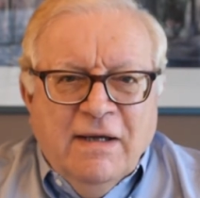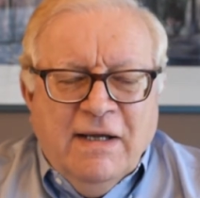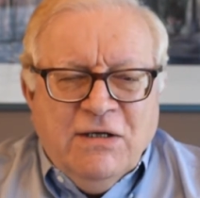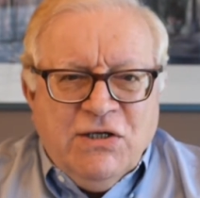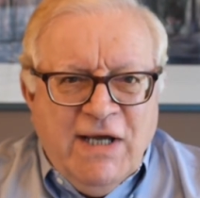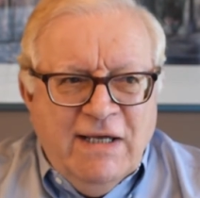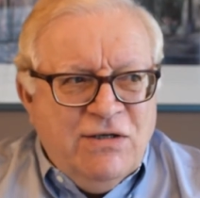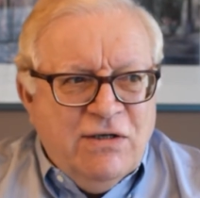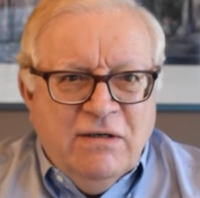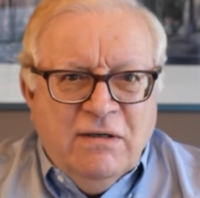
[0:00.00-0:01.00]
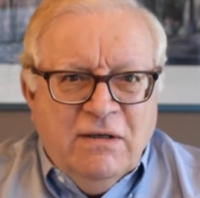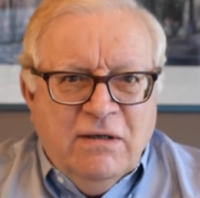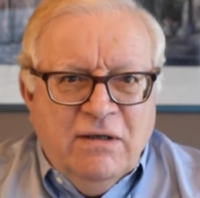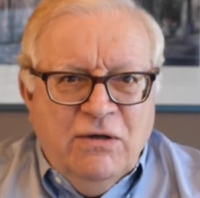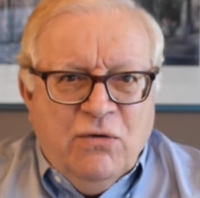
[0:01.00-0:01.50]
In a sense,
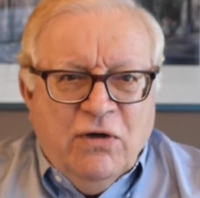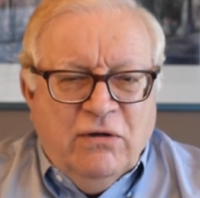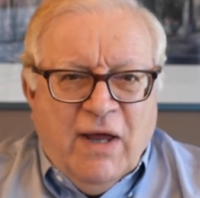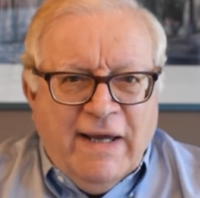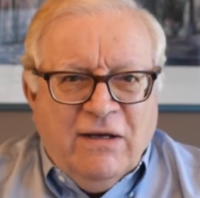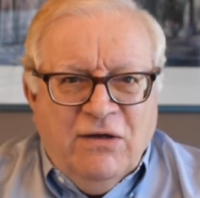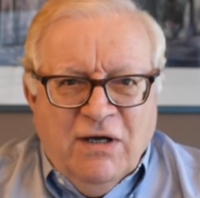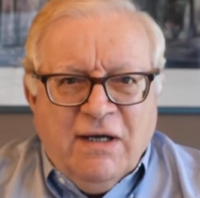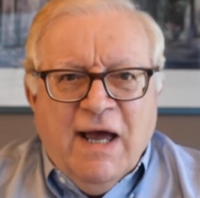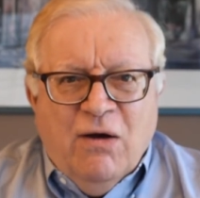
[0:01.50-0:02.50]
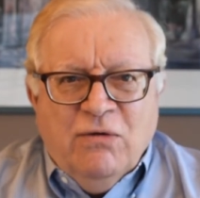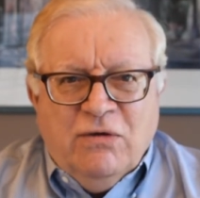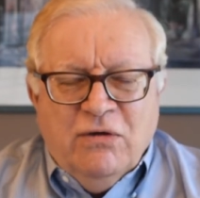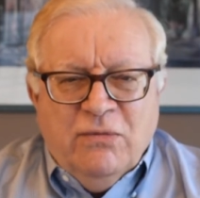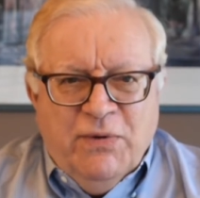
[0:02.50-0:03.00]
you could liken the
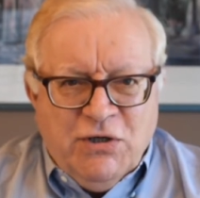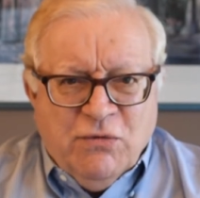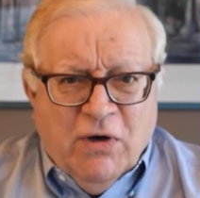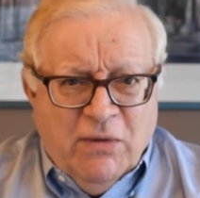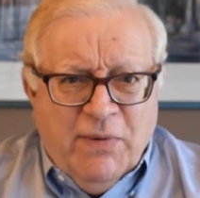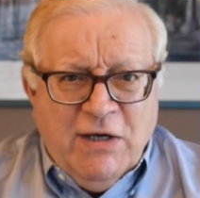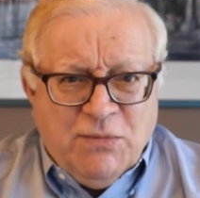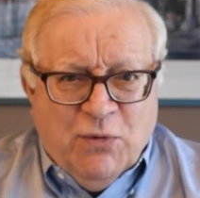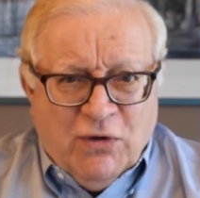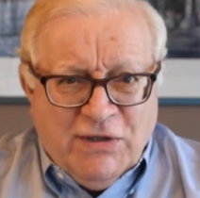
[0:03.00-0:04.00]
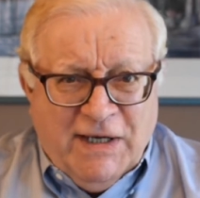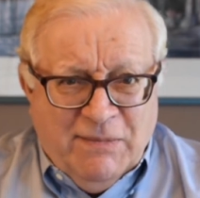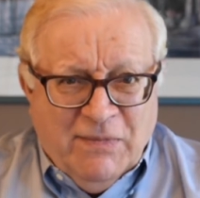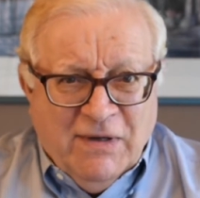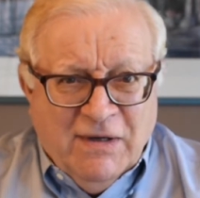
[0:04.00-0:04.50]
accountant to the pitcher on a baseball team.